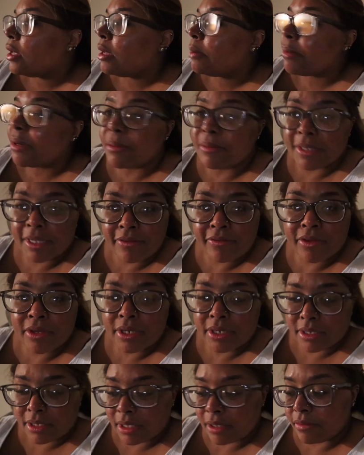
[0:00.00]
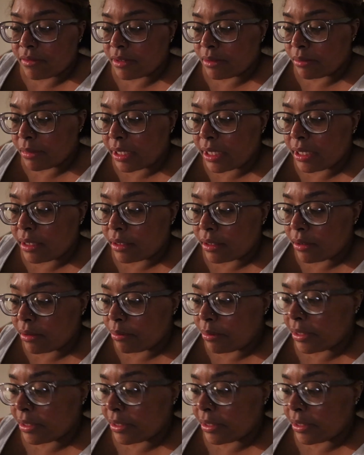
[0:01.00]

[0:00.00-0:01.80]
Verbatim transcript: But I'm definitely going to save some money though.